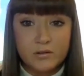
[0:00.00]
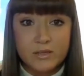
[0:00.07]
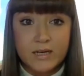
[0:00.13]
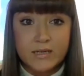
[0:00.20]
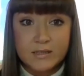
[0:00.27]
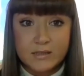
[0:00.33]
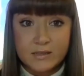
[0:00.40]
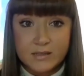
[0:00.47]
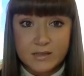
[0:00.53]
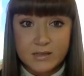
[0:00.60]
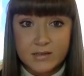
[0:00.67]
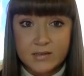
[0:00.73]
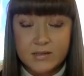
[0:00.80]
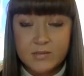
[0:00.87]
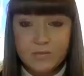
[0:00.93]

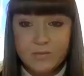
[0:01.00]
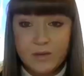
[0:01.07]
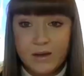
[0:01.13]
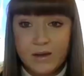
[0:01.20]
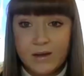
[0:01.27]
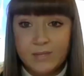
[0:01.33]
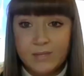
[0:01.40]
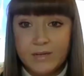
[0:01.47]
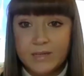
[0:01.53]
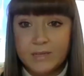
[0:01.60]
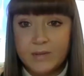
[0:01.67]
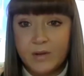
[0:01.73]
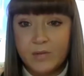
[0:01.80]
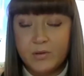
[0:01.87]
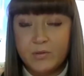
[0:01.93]
licenses that
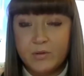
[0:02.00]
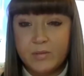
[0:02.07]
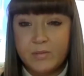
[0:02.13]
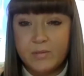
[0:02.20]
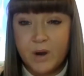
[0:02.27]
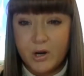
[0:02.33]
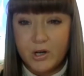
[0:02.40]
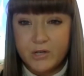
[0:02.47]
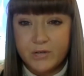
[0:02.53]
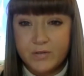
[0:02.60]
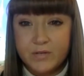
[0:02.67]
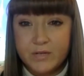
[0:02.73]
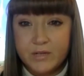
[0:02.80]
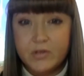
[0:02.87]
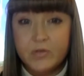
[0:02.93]
expired between March
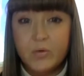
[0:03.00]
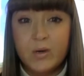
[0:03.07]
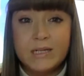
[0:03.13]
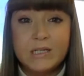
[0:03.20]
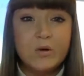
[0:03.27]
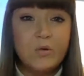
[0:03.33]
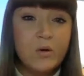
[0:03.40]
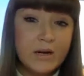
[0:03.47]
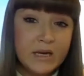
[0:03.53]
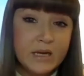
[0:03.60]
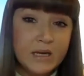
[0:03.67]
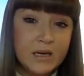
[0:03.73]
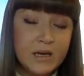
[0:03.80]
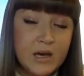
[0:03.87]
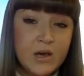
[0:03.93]
15,
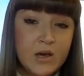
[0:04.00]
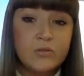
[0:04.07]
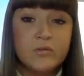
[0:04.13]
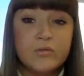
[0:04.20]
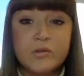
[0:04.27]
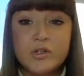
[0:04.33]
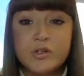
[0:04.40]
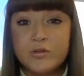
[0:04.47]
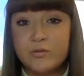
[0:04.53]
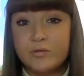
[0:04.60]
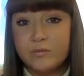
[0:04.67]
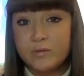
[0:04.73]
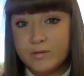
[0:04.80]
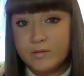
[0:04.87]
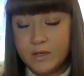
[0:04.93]
2020 through June
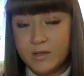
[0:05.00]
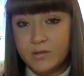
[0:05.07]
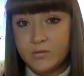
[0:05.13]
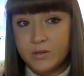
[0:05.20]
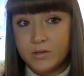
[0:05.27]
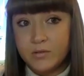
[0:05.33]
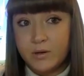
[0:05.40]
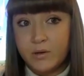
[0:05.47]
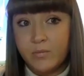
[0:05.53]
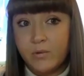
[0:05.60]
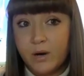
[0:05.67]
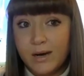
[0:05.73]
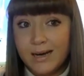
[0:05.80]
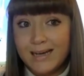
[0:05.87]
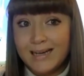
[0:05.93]
15,
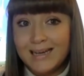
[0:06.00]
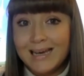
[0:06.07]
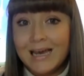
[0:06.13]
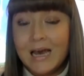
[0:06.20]
2021,